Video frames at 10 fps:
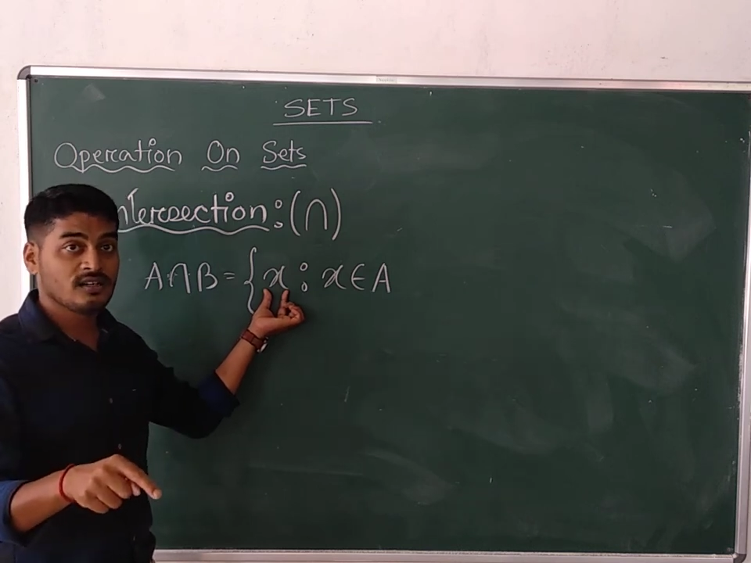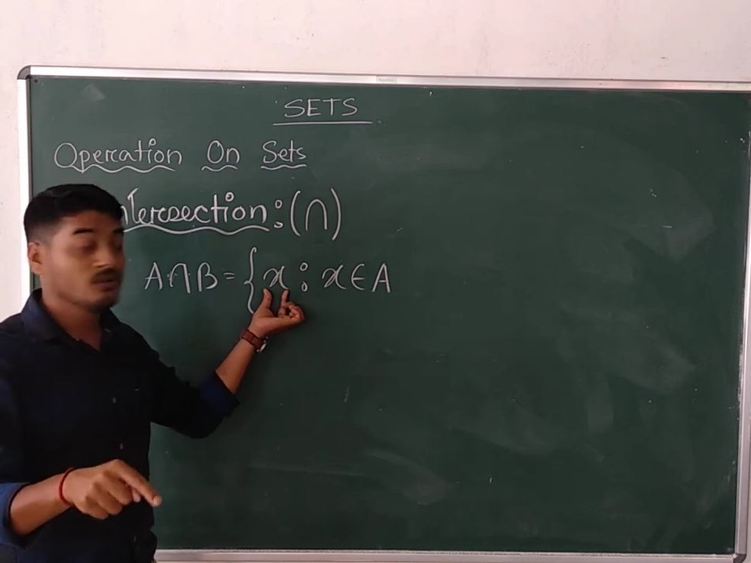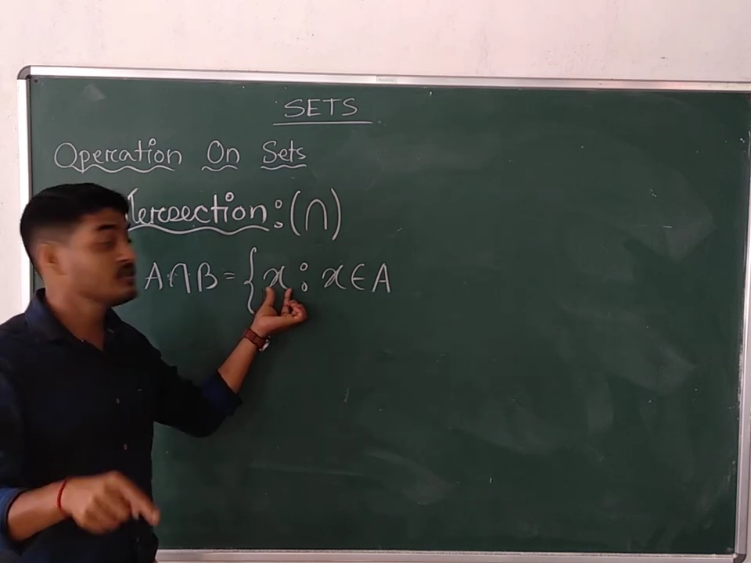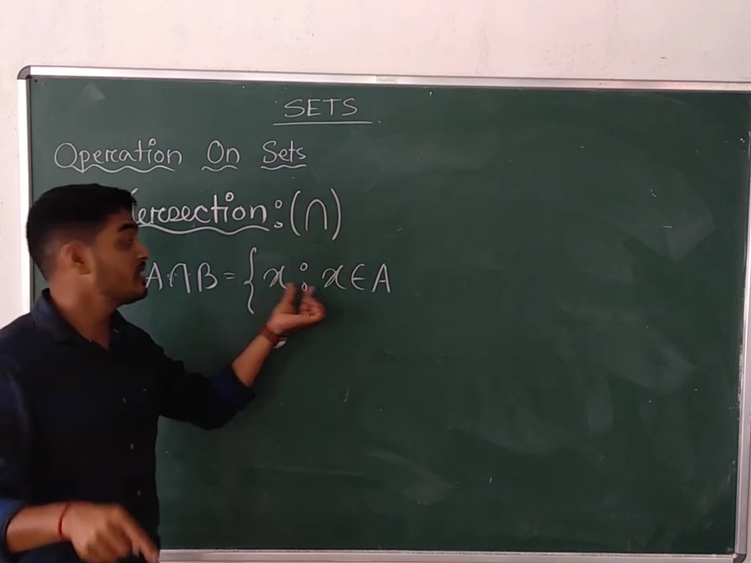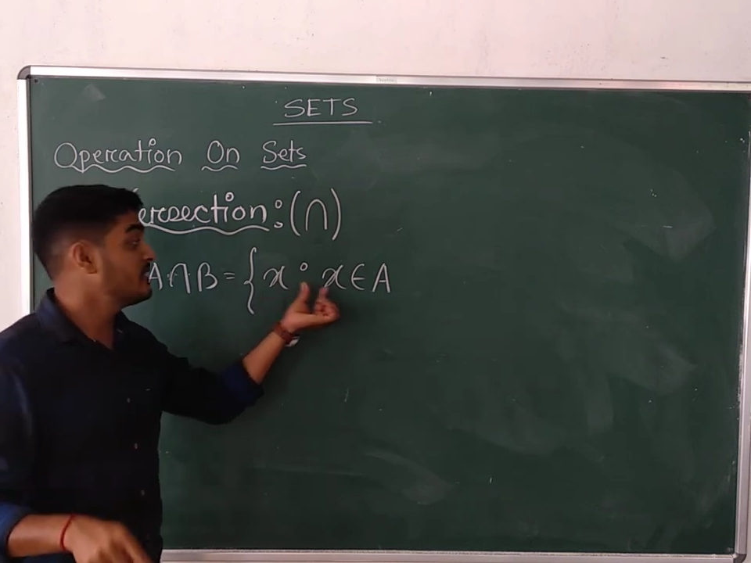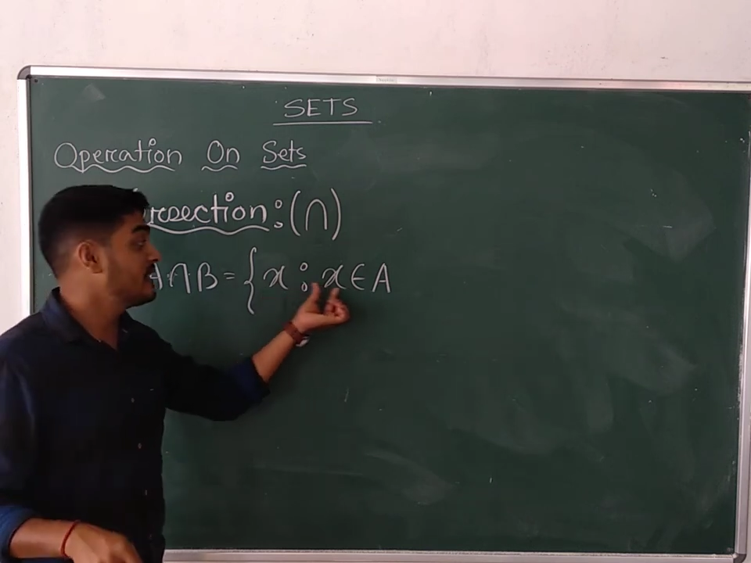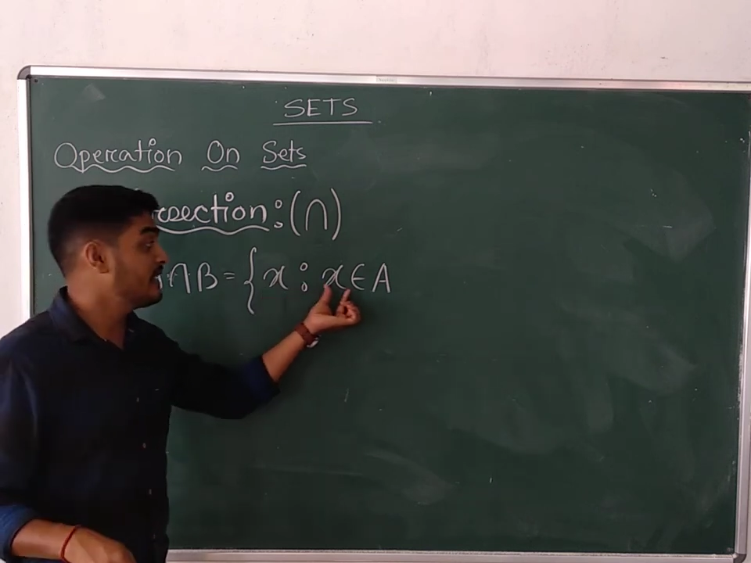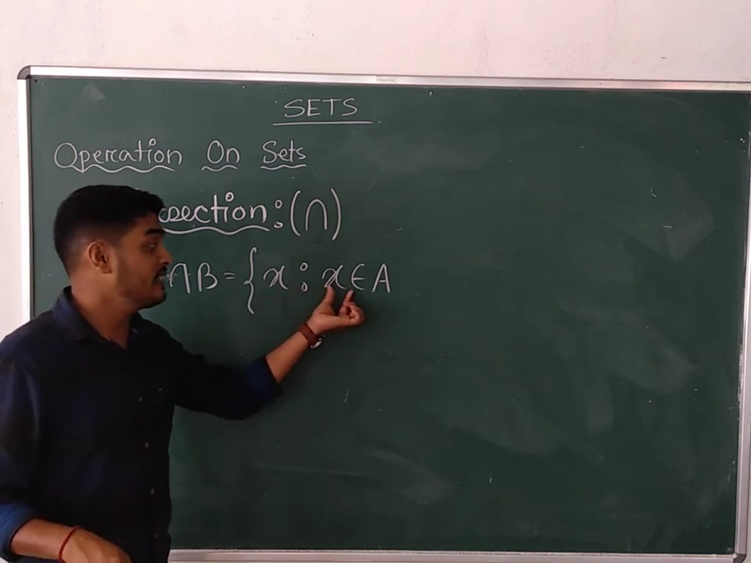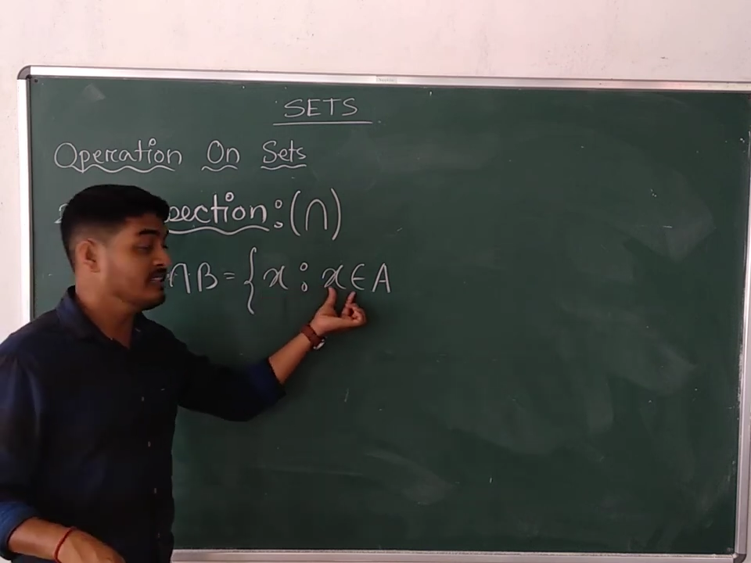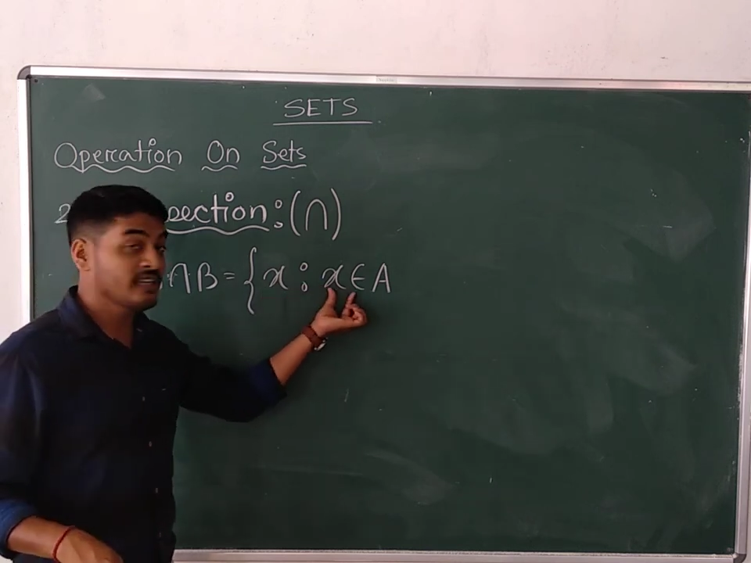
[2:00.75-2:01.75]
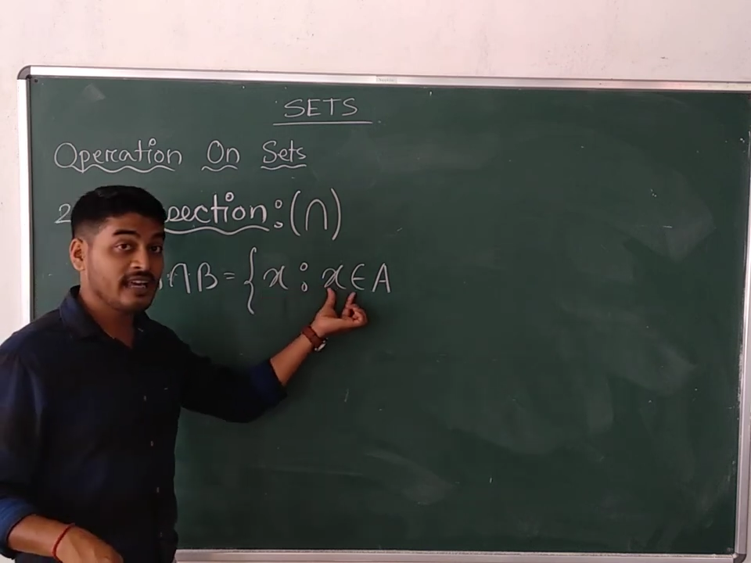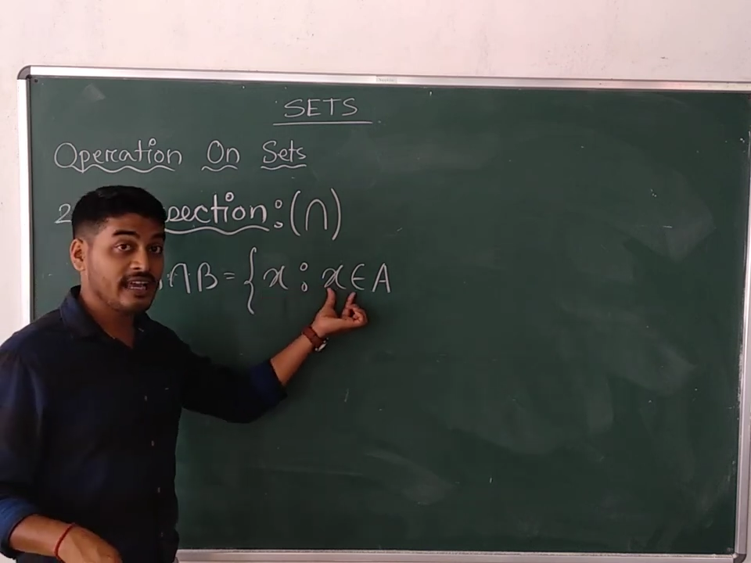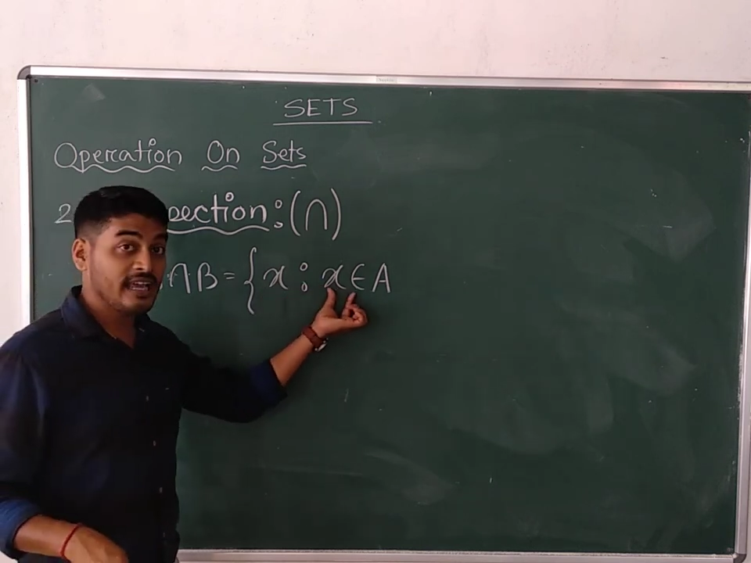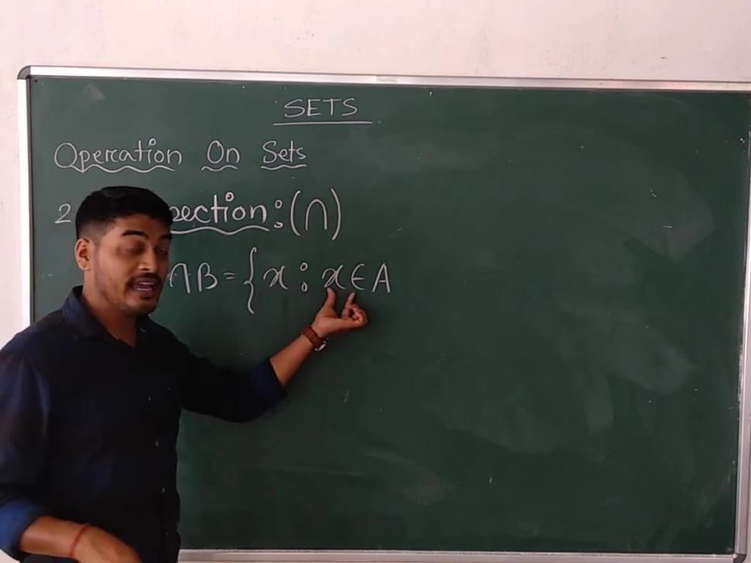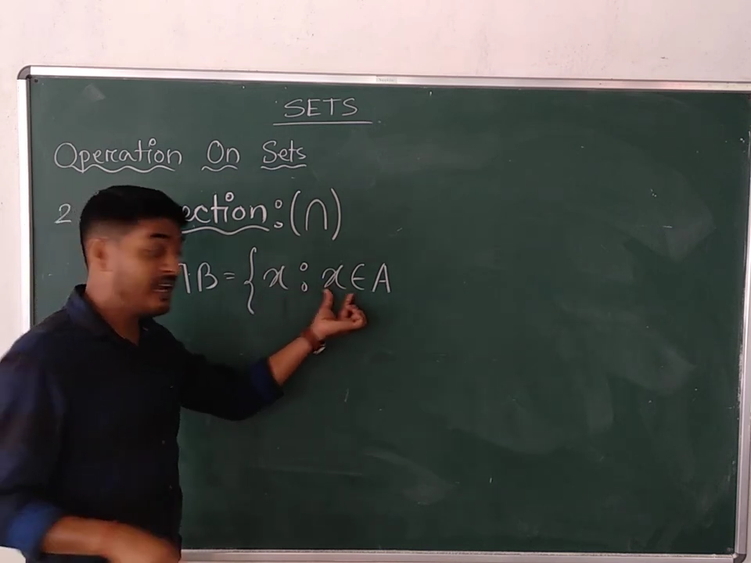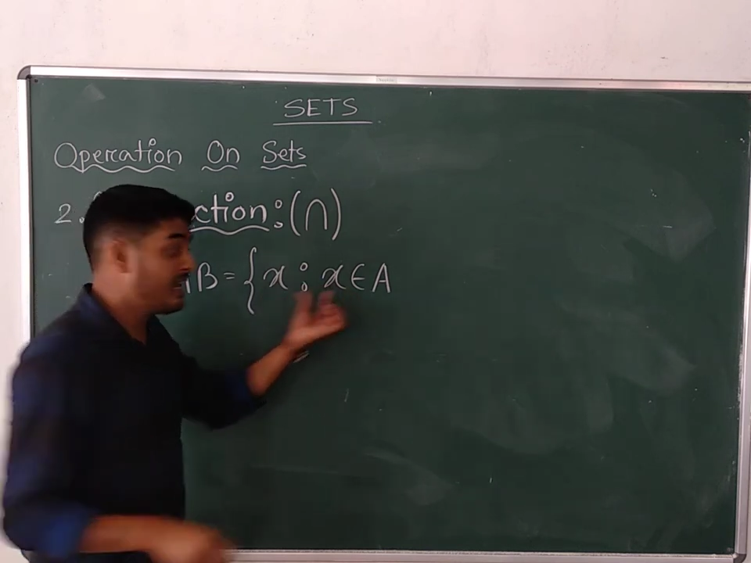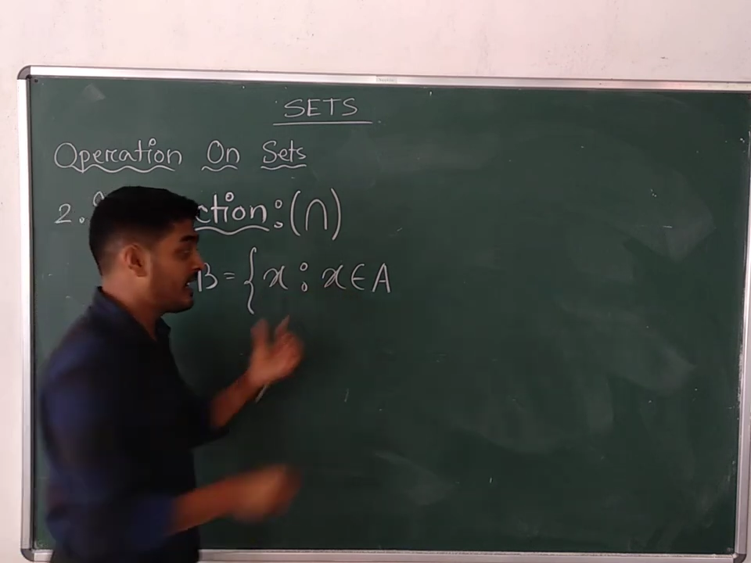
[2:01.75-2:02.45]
which are there in A.